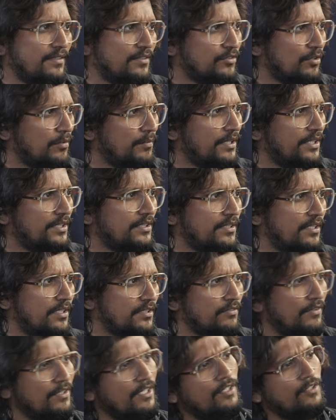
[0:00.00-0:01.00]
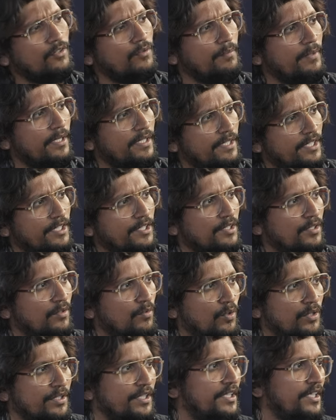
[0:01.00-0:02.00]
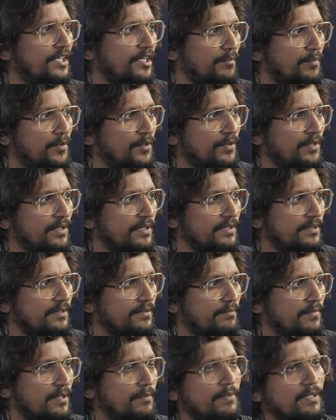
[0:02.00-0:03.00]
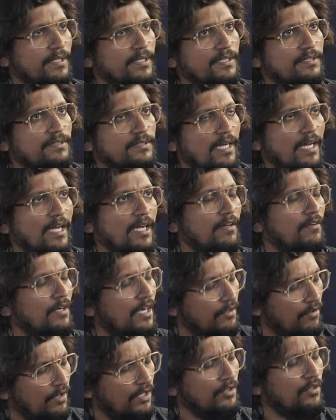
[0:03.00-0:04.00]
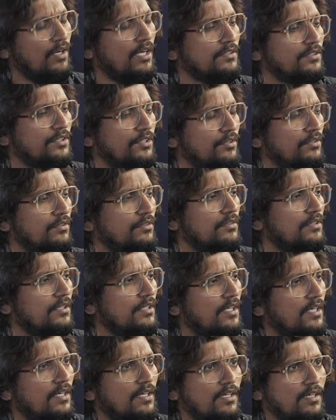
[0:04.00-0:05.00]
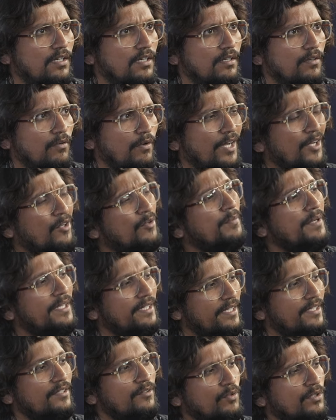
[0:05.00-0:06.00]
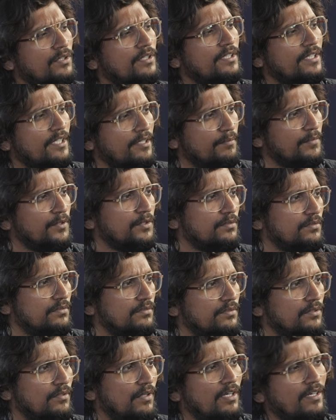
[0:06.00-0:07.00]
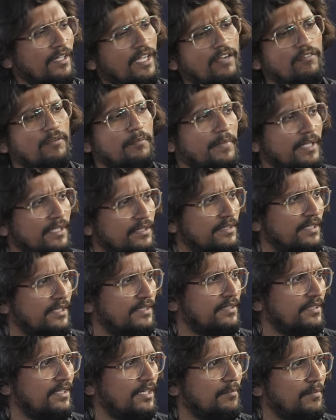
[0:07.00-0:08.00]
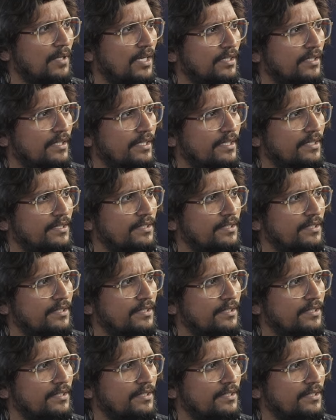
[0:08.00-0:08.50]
so many stars, when are you making OTT debut ani, but because I want to ask you, why are you making OTT debut? You already have a big theatrical market,